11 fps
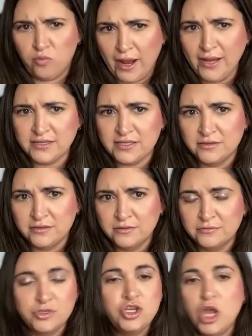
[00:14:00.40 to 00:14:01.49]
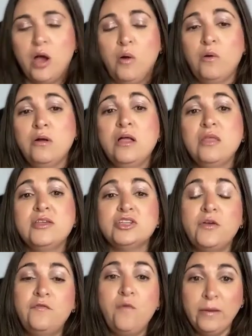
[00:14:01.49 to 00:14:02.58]
right? No, there's
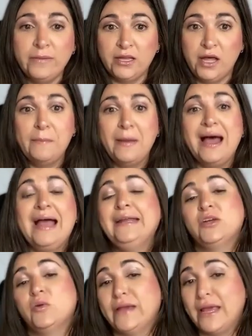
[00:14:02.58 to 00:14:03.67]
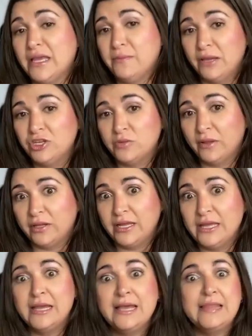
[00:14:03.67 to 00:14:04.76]
a formula behind creating bingeability
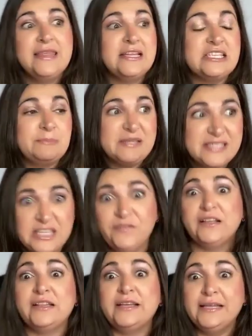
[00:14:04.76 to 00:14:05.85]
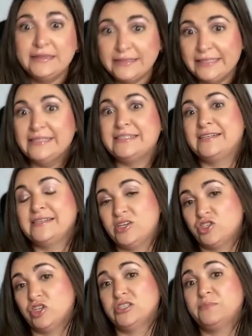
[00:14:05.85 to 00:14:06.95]
that specifically leads to
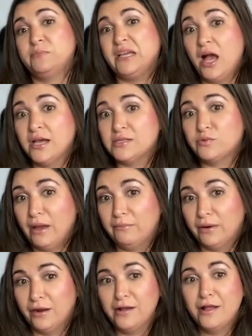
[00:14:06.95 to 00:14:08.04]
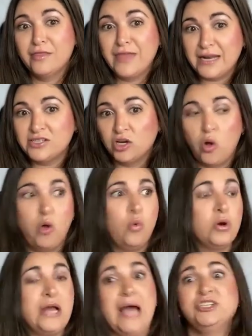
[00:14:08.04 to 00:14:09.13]
decisions. Because remember, that is our goal.
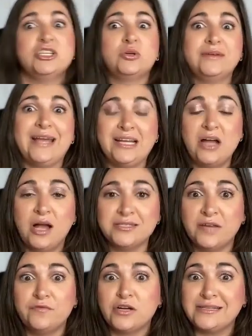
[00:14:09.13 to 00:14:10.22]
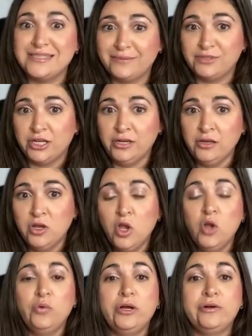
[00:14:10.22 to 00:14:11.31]
We're not just creating content for consumption.
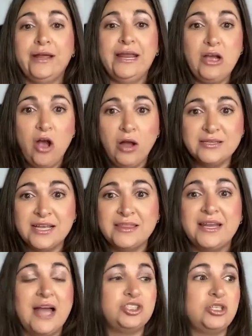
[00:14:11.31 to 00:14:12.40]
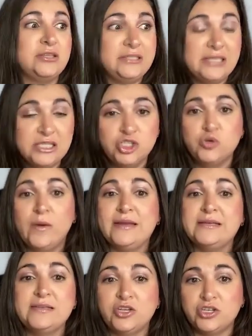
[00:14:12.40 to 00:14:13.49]
We're creating content that actually leads to a
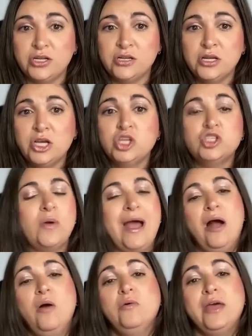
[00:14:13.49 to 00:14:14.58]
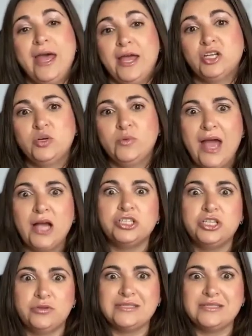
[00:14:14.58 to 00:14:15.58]
decision. So how the heck do we actually do